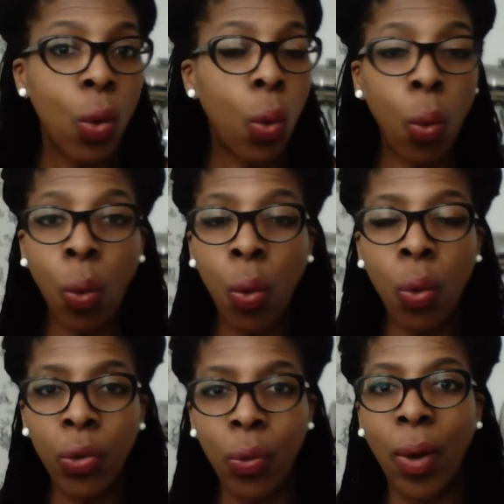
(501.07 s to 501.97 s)

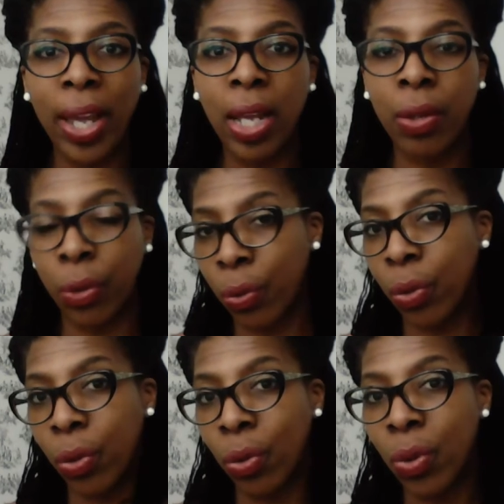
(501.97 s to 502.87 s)
all the way
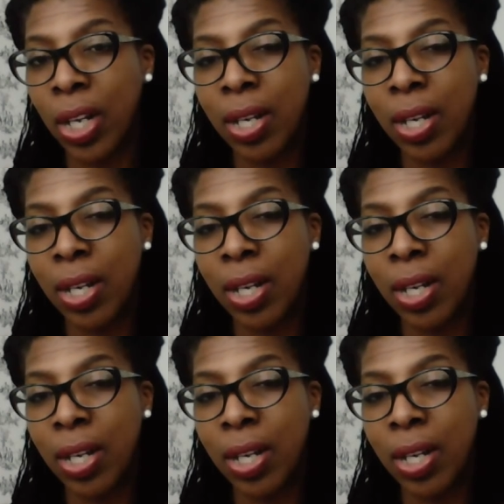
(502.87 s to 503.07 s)
through